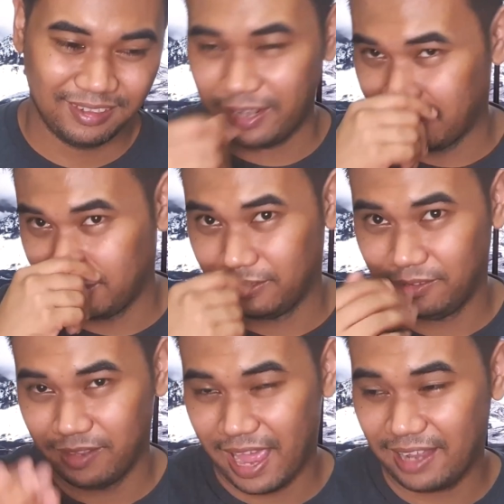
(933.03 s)
and
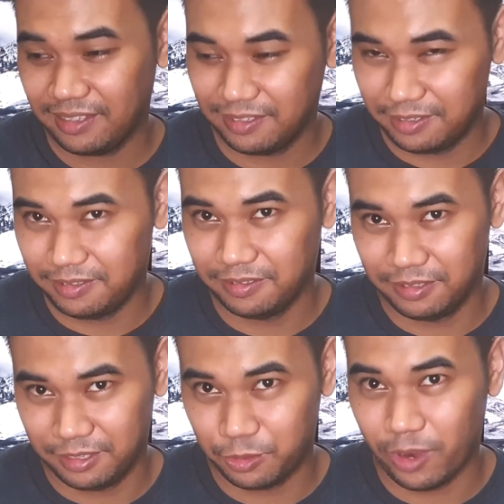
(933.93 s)
that
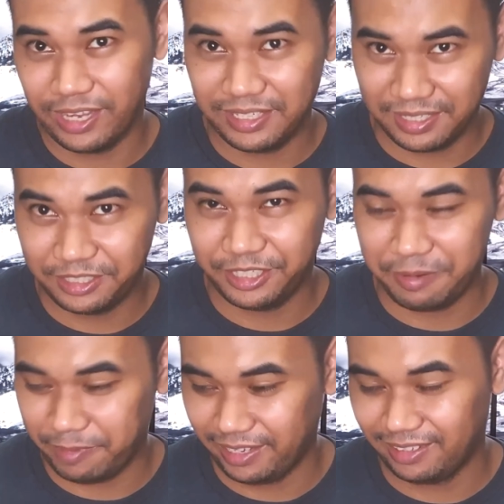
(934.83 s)
twice
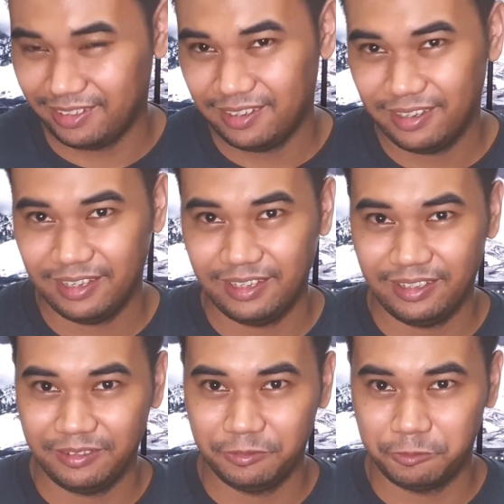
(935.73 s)
shipping
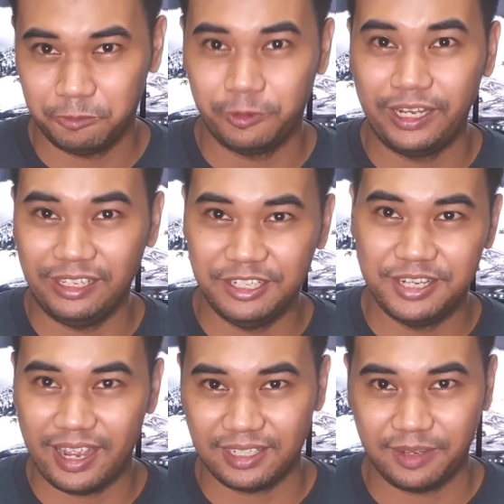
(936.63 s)
really
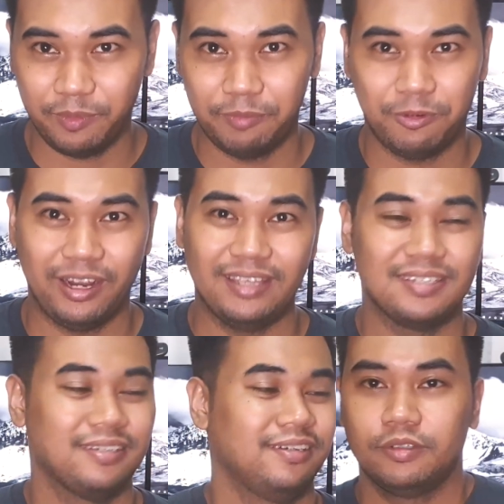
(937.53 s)
jacks up the price.